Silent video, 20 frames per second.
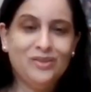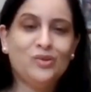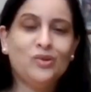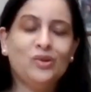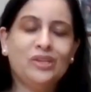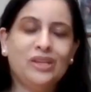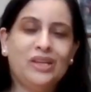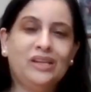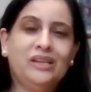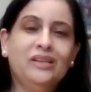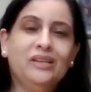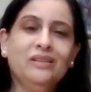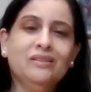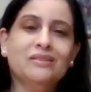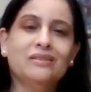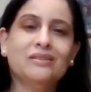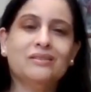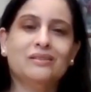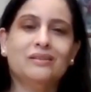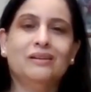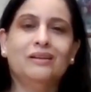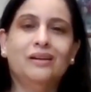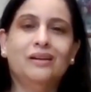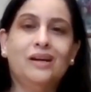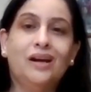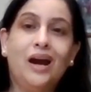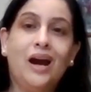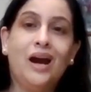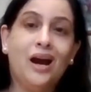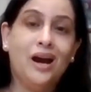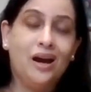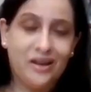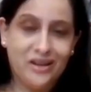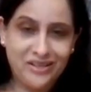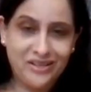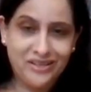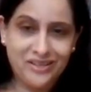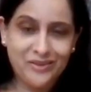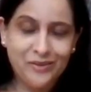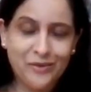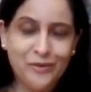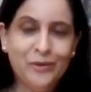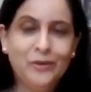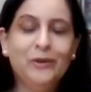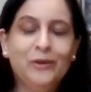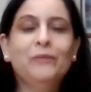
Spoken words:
So that is hours.